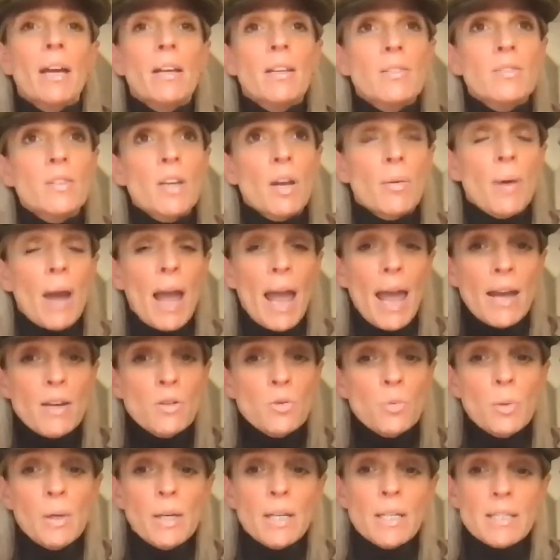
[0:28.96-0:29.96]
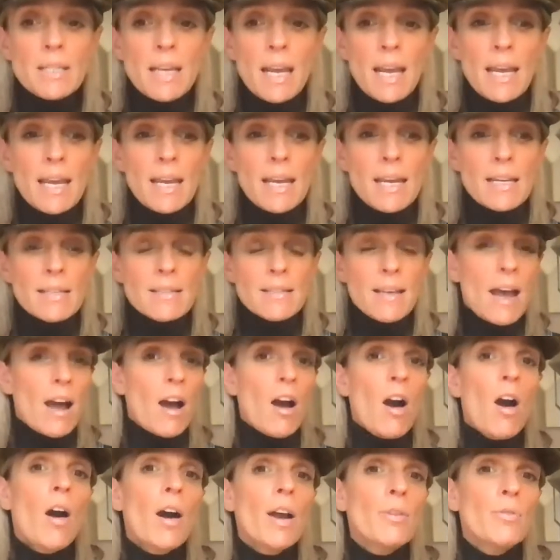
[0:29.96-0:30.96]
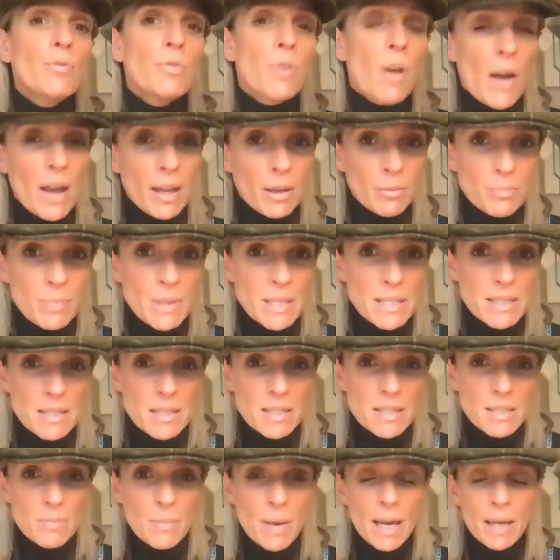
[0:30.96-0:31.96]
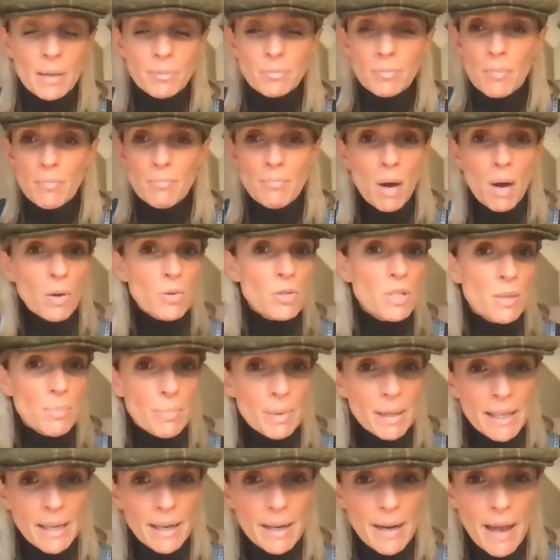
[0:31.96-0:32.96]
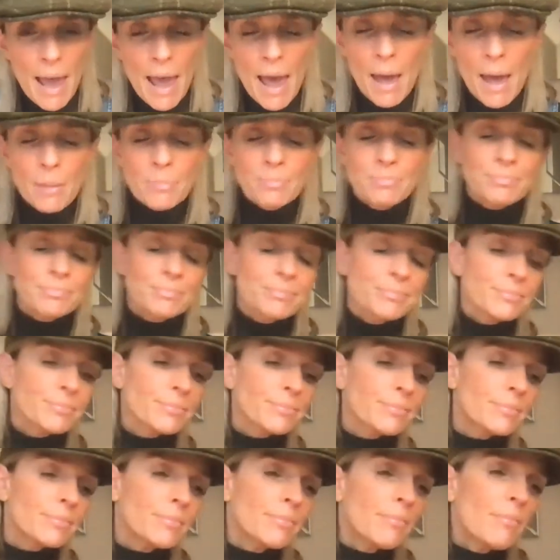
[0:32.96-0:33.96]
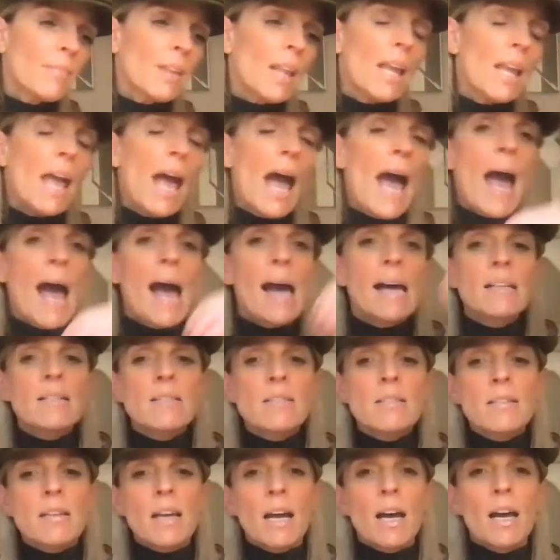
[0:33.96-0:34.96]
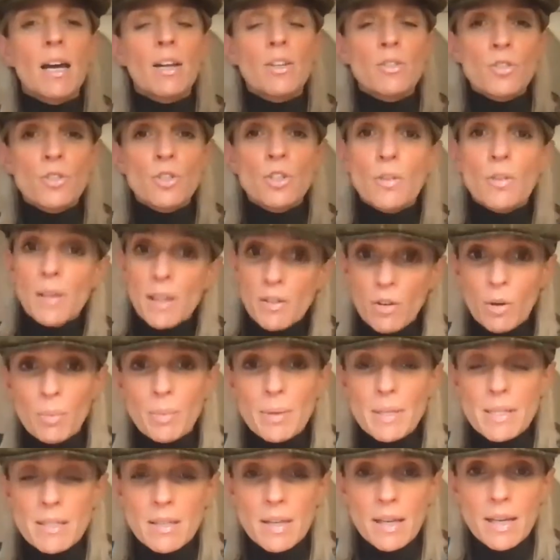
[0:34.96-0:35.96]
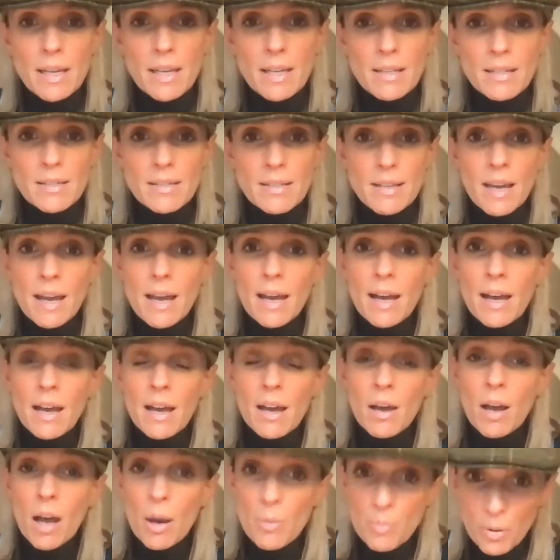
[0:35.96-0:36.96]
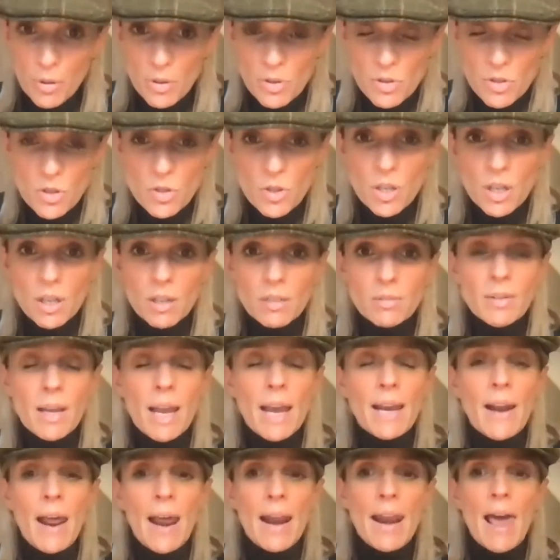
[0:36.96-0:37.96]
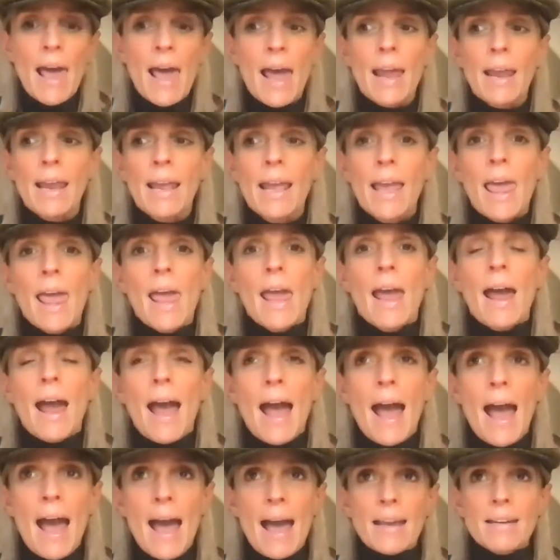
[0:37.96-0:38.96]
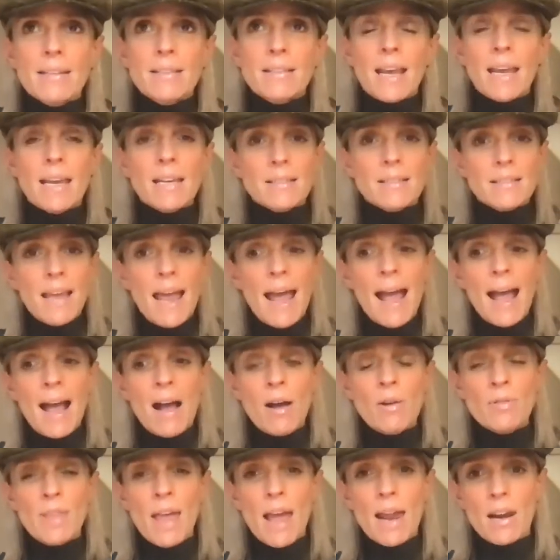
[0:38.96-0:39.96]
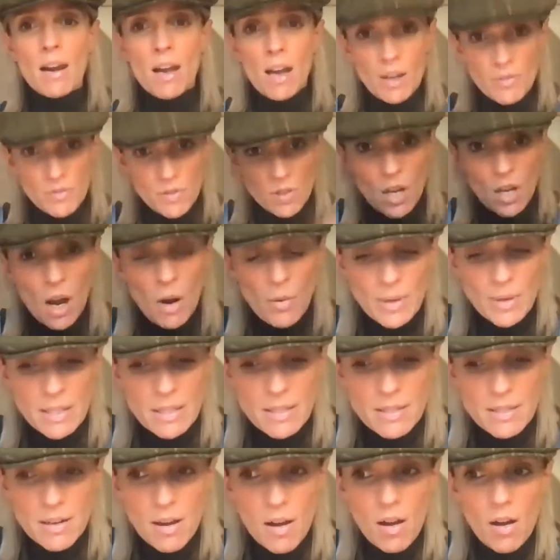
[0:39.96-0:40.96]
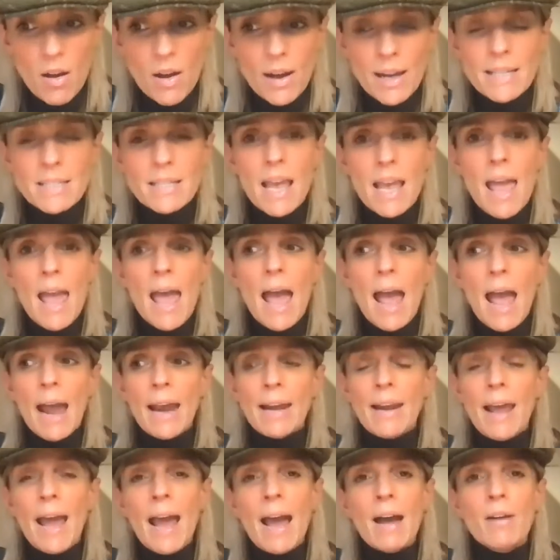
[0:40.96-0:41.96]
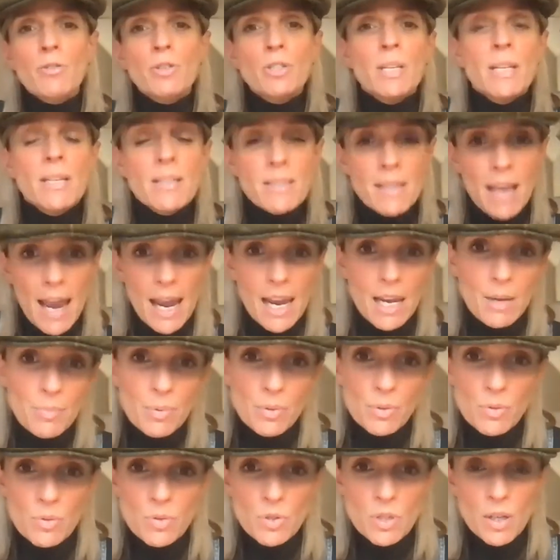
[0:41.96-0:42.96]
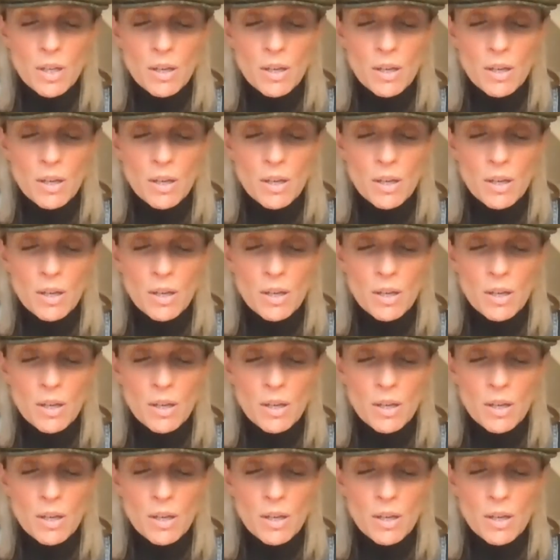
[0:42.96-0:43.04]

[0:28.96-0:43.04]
So Edward is a high-flying businessman, multi-billionaire, and Julia Roberts is a prostitute in LA. And it's how their lives coincide and how she's able to